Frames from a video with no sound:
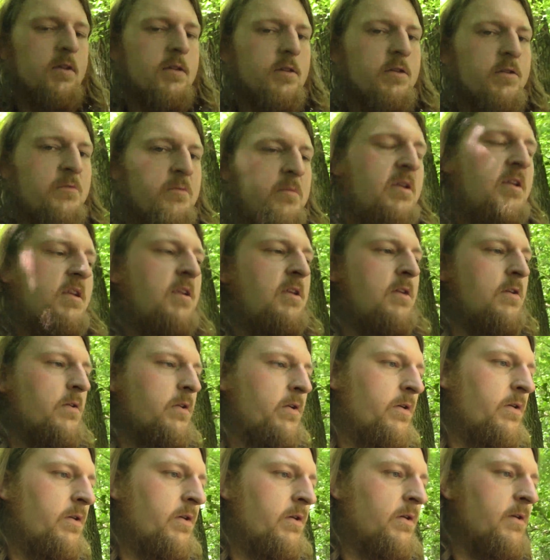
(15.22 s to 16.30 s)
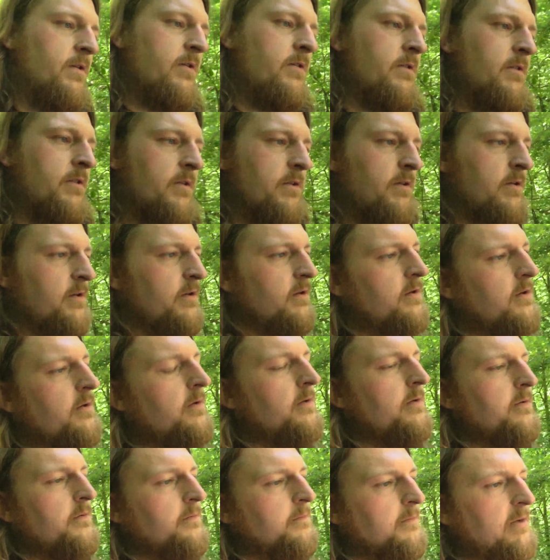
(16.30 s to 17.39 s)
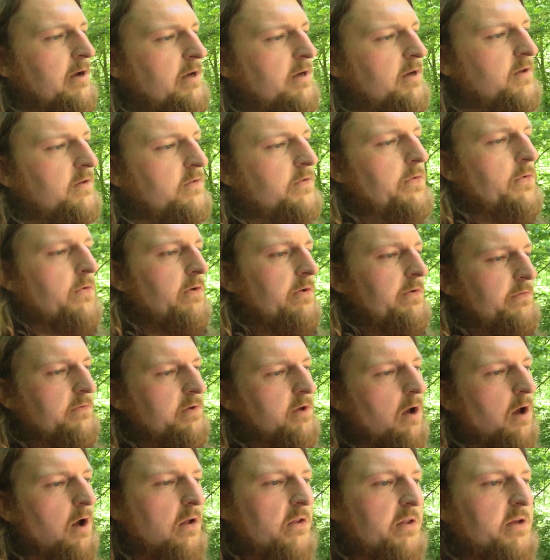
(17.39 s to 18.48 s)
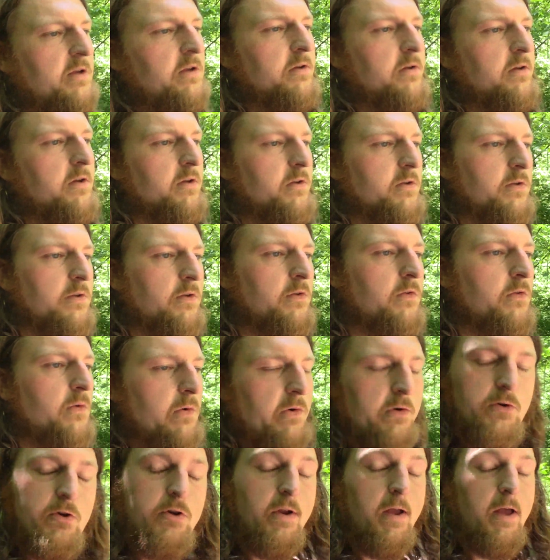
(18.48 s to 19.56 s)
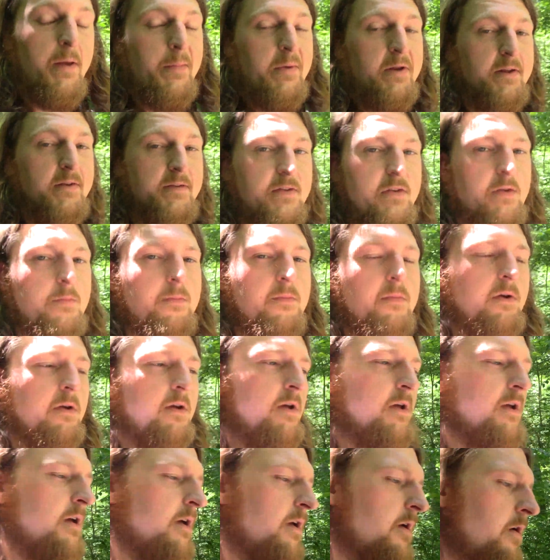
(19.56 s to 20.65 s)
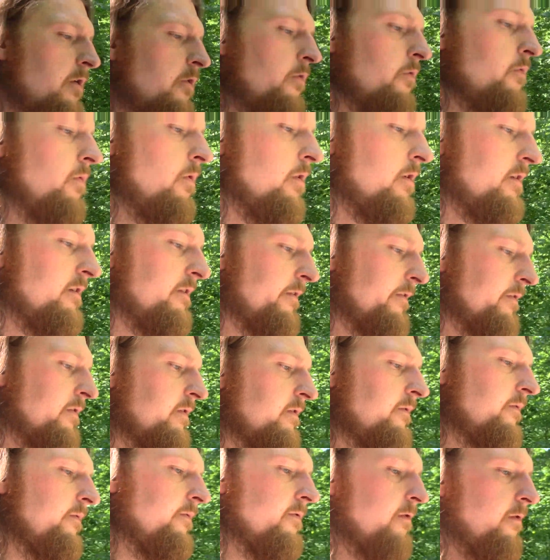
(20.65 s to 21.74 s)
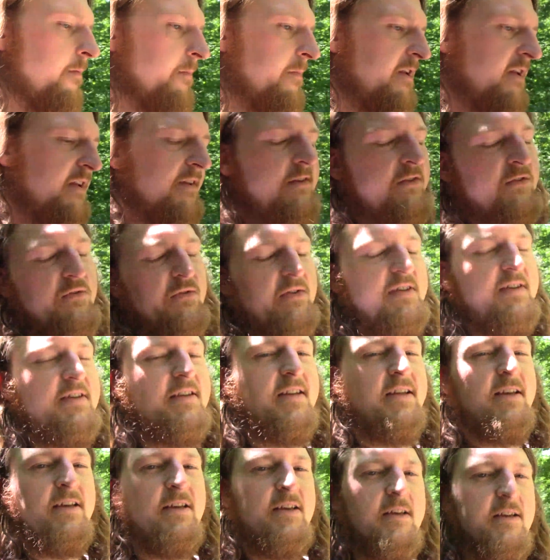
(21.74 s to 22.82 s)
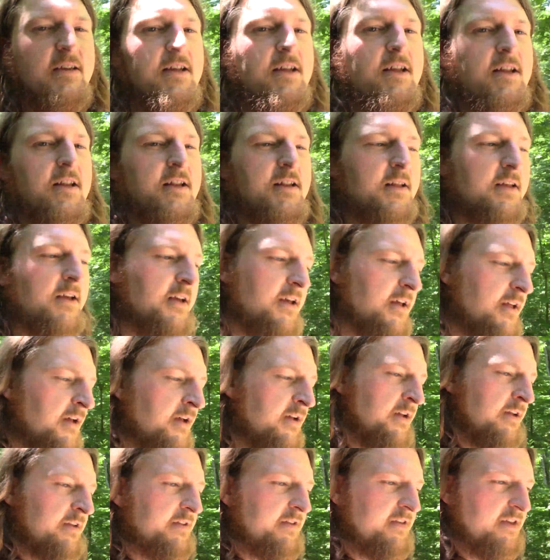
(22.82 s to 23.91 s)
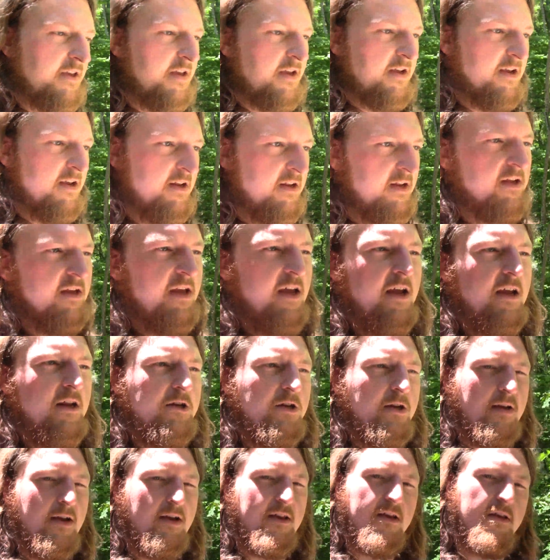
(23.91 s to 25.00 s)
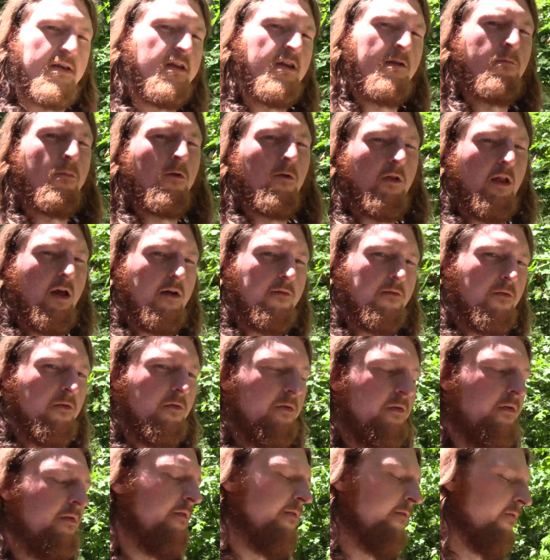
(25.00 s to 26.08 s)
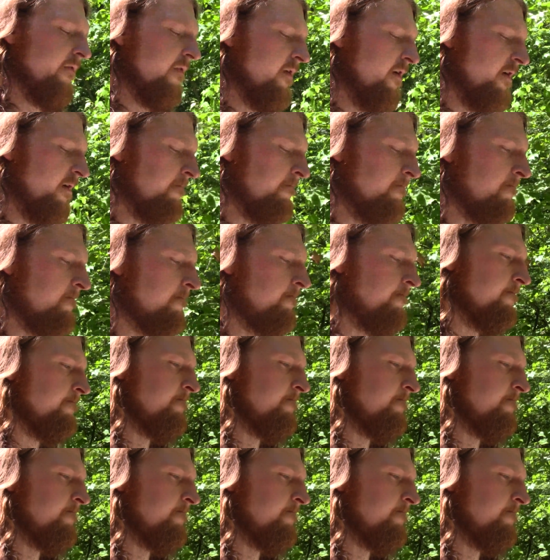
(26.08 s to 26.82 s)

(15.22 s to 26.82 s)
To me, my sort of calling toward shamanism was from an interest in seeing and engaging at a deeper level because